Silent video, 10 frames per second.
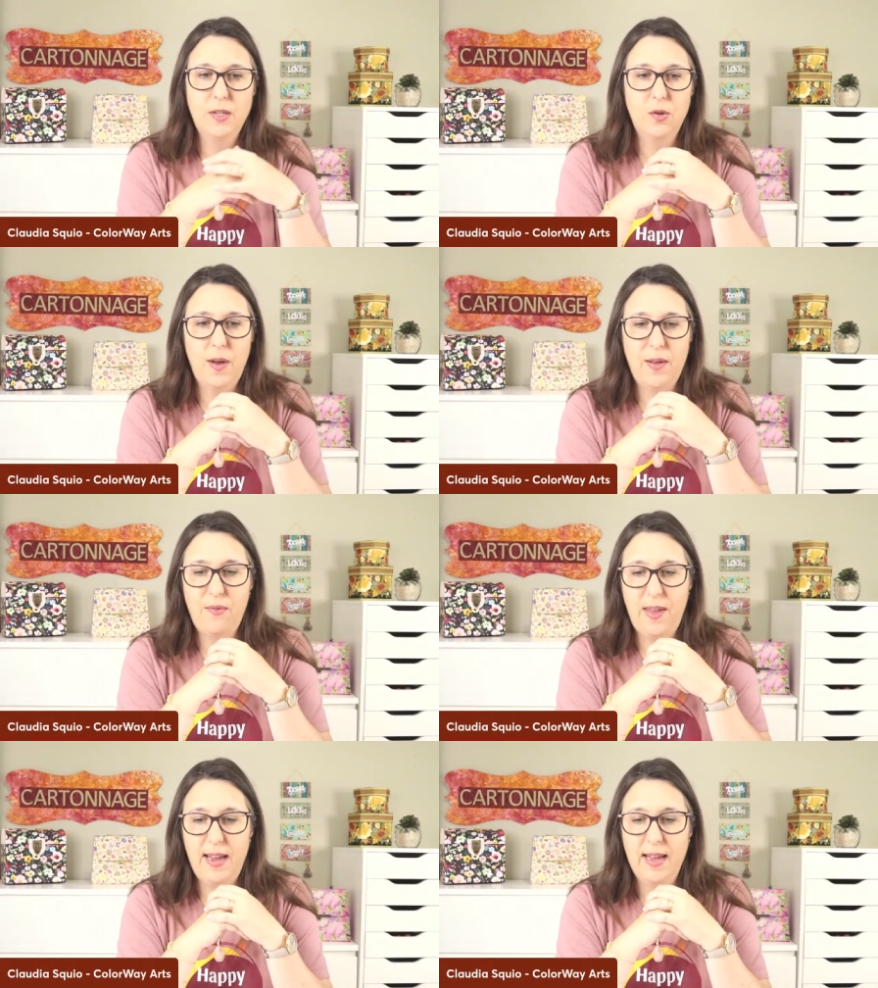So I
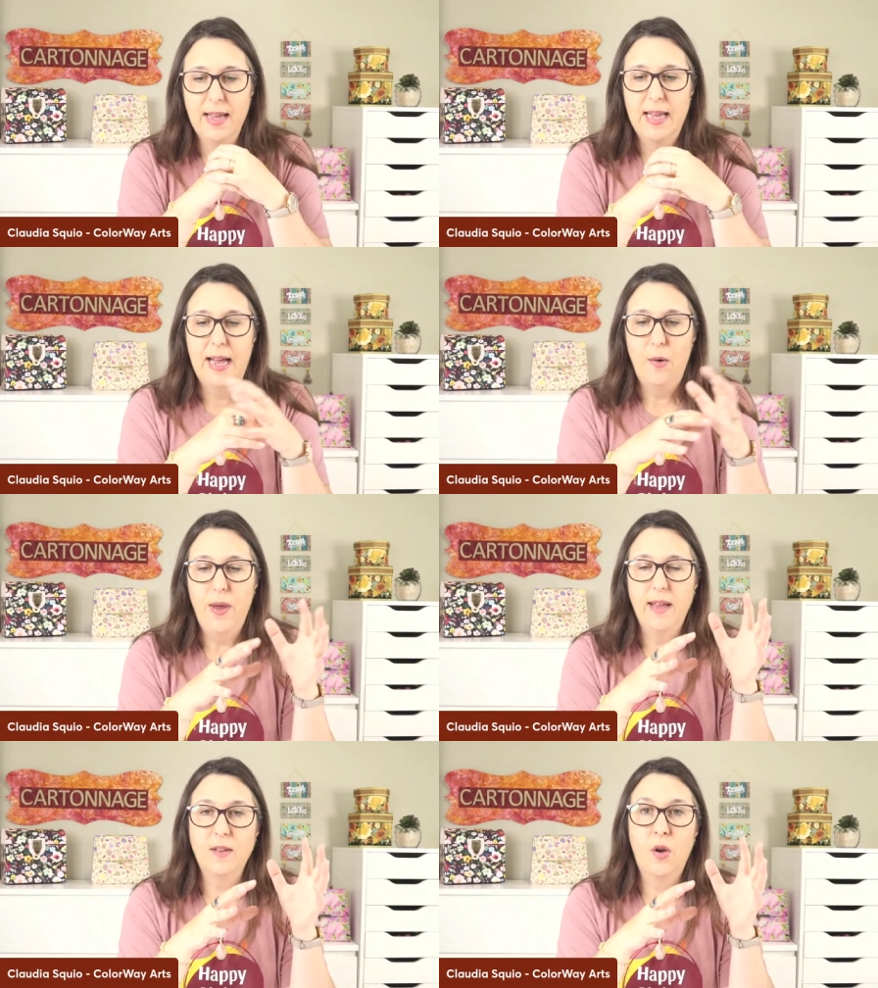think
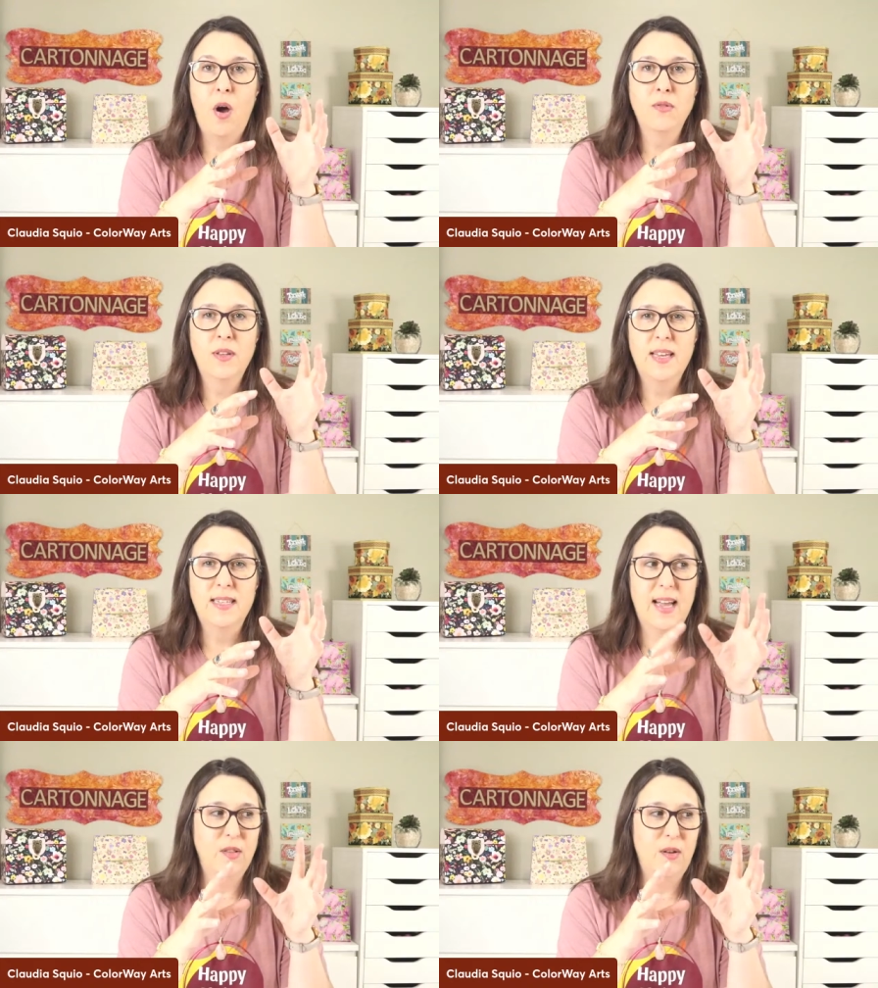we can call
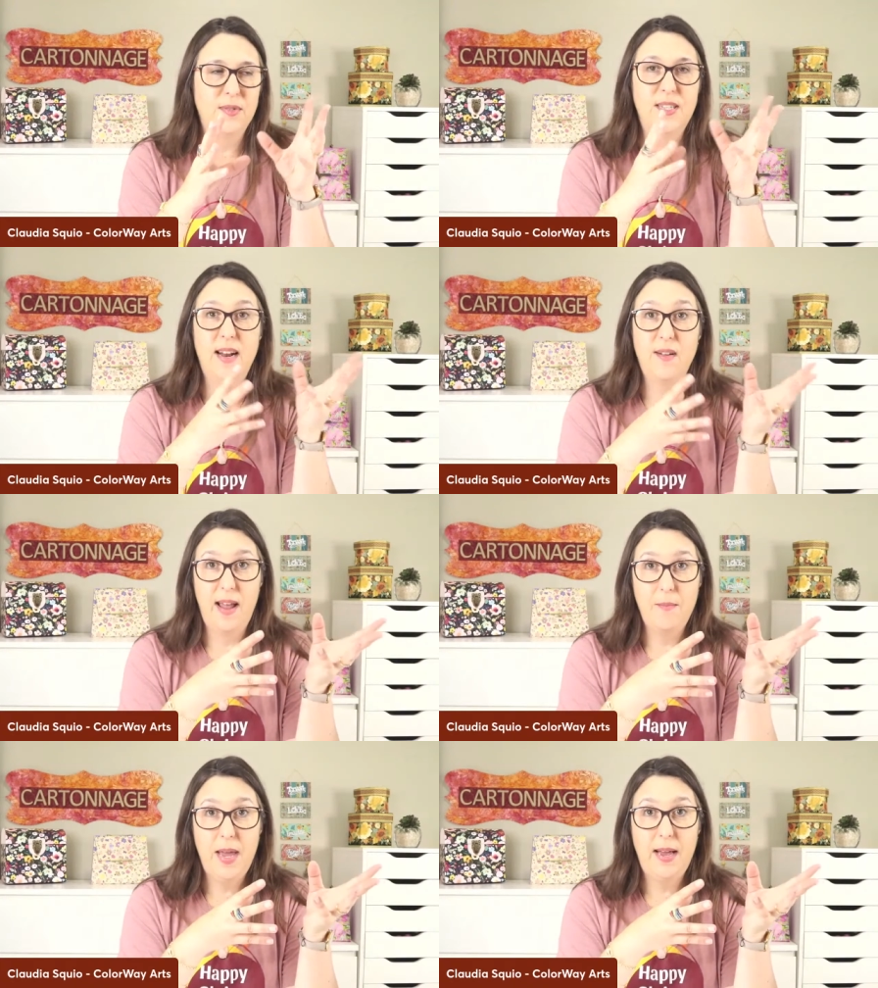this kind of
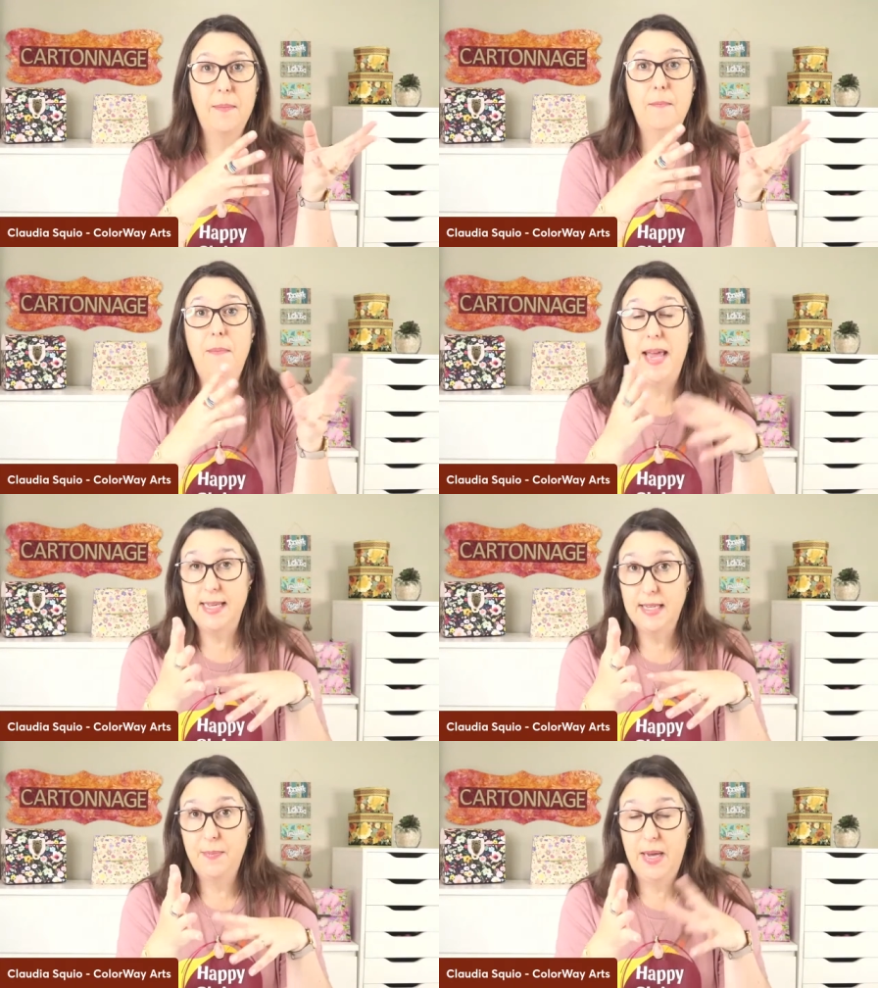ceramic
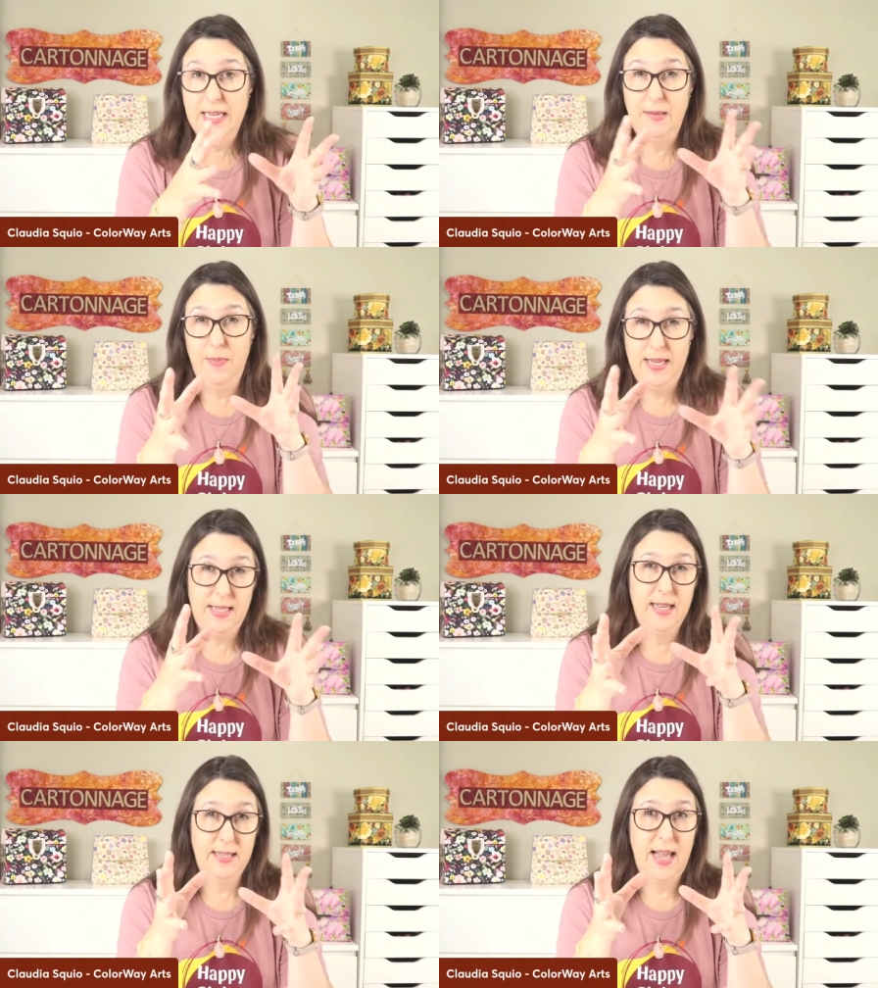bisque because
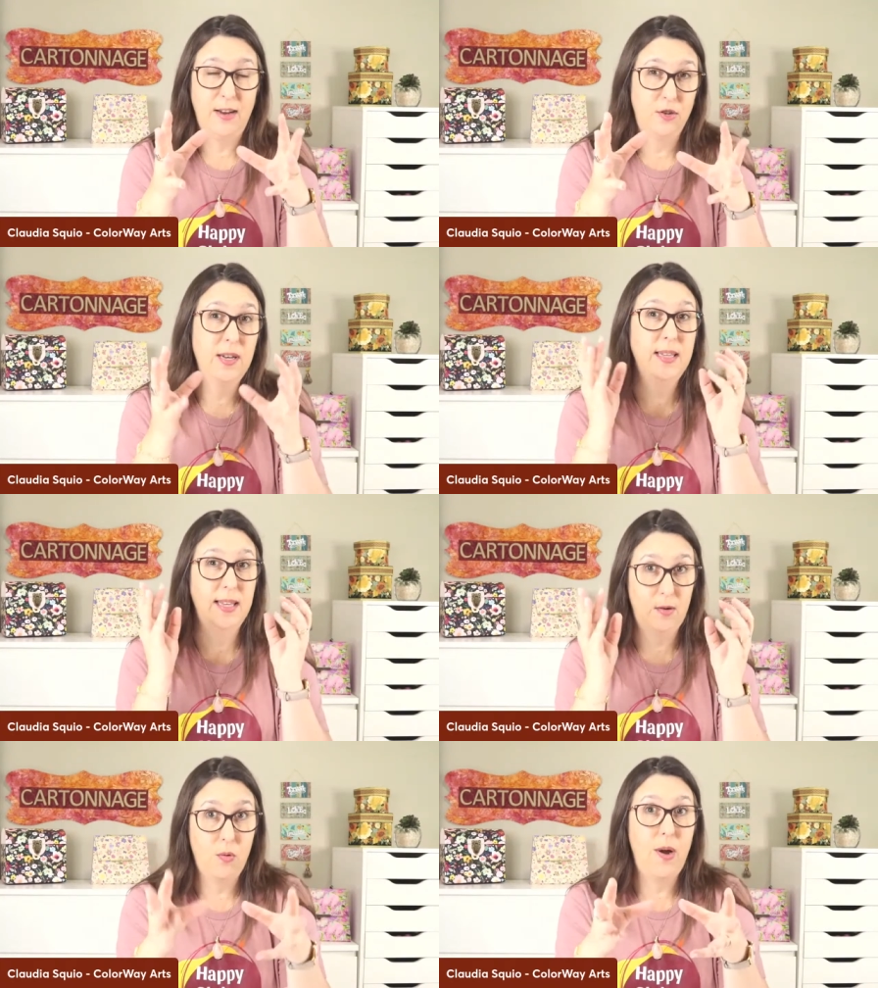bisque is actually
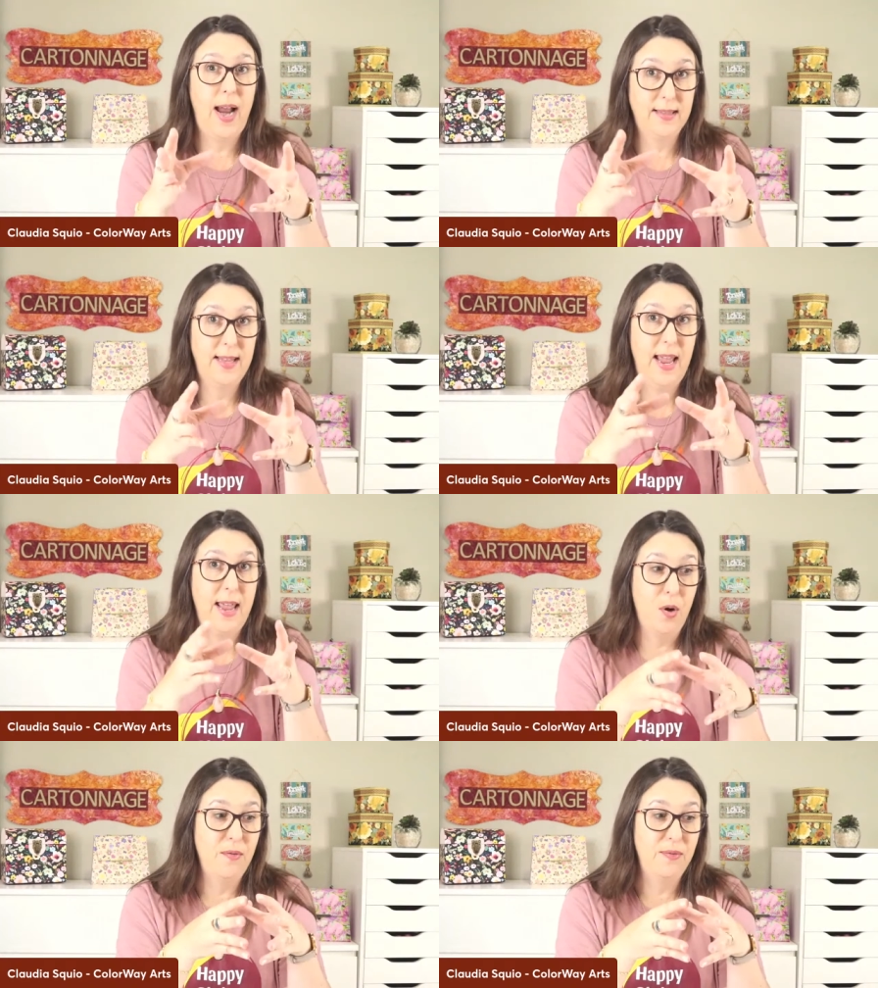the correct
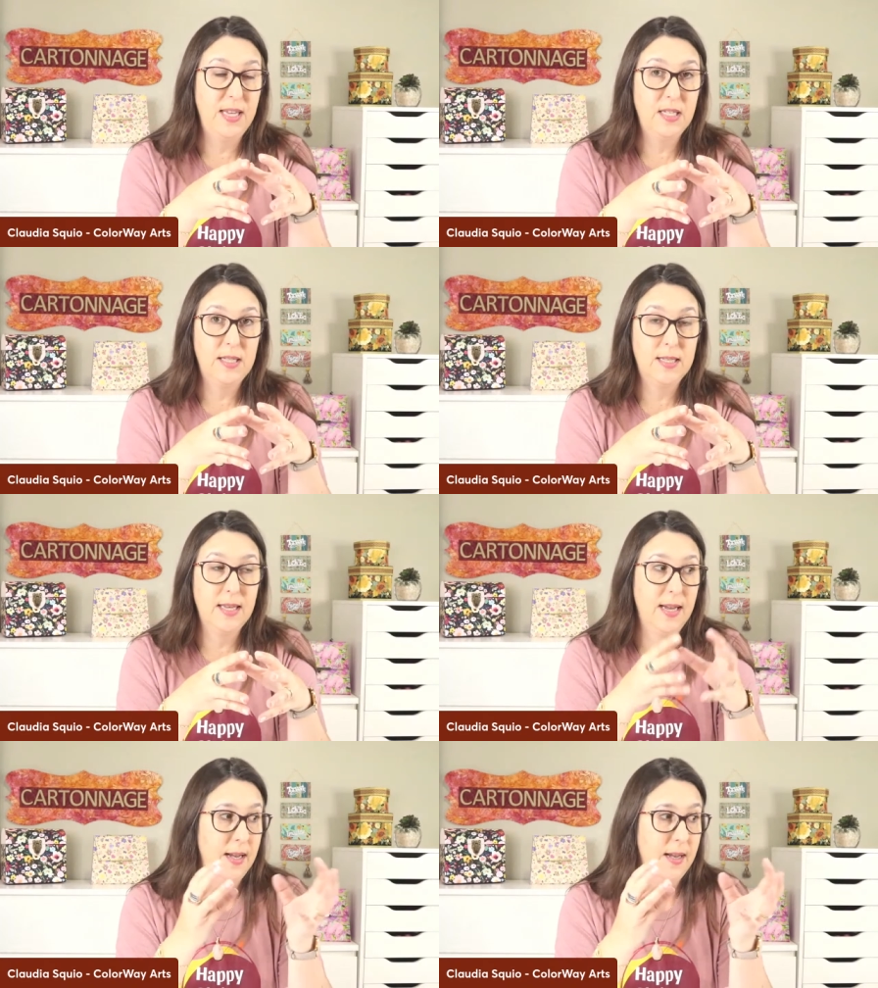name of this
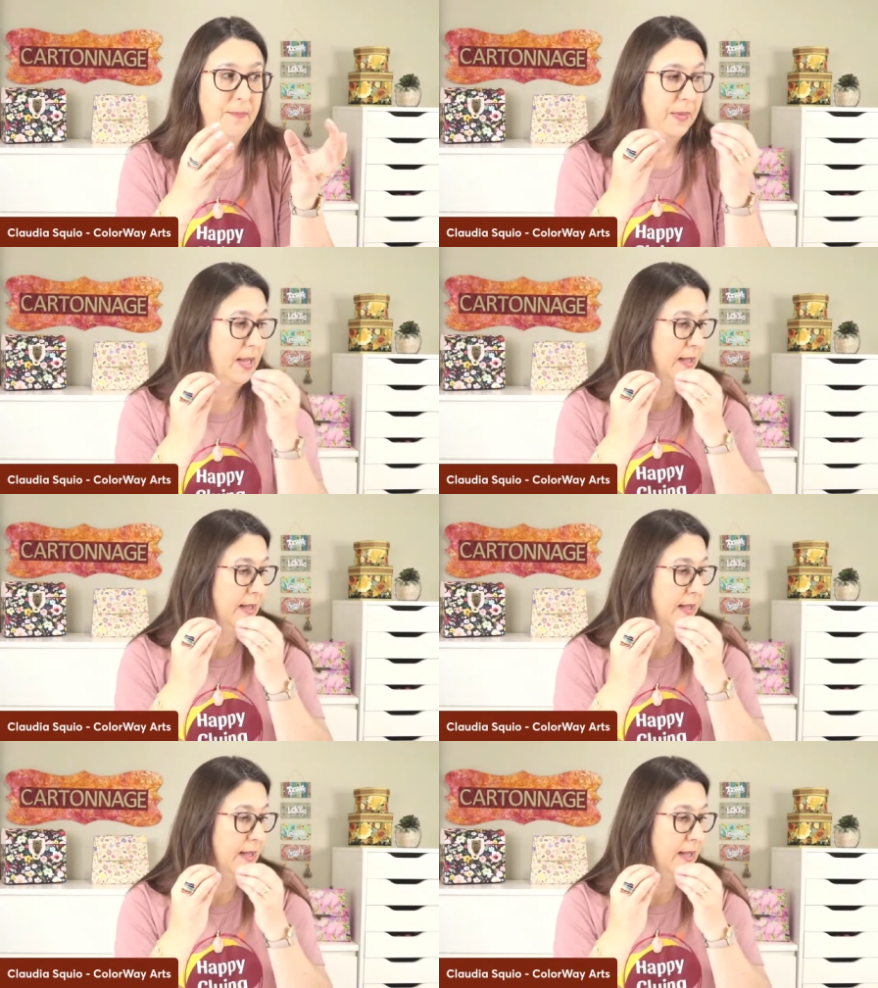um,